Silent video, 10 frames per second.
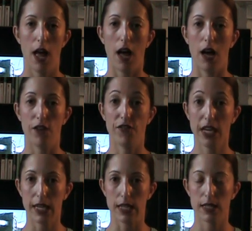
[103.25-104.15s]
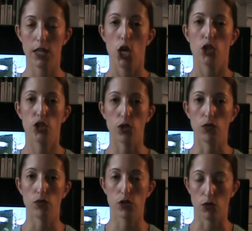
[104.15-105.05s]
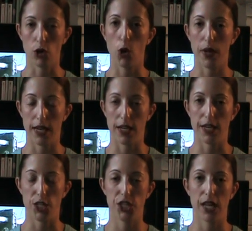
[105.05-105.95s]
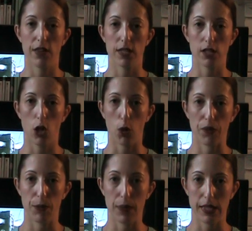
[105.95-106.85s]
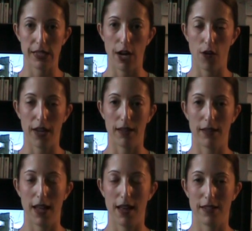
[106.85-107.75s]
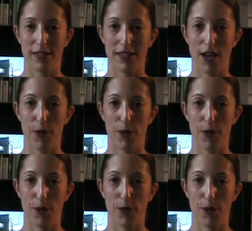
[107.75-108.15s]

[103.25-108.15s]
Vikas, to go in and initiate this along with the military and